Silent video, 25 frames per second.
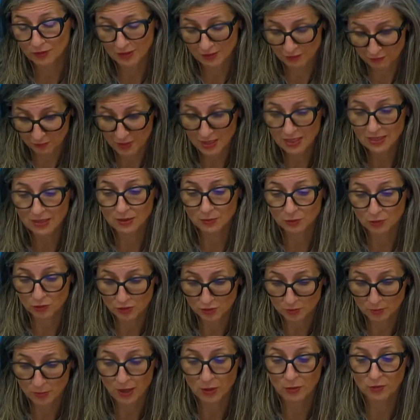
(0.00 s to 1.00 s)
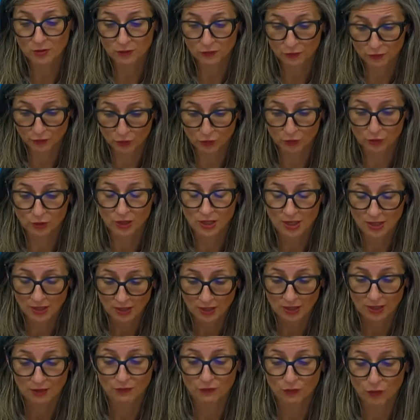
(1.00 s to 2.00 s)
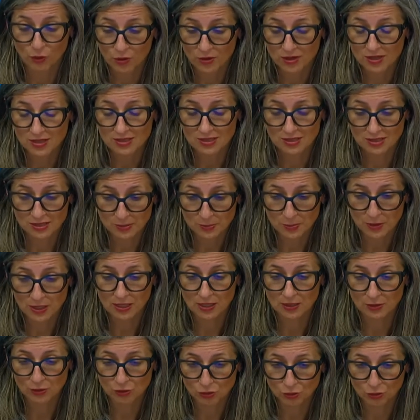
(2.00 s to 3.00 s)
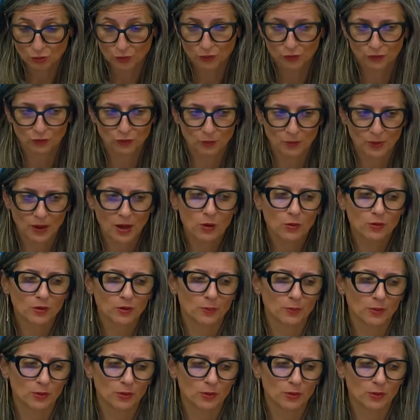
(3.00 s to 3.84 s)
They've been the most powerful voice speaking truth to power,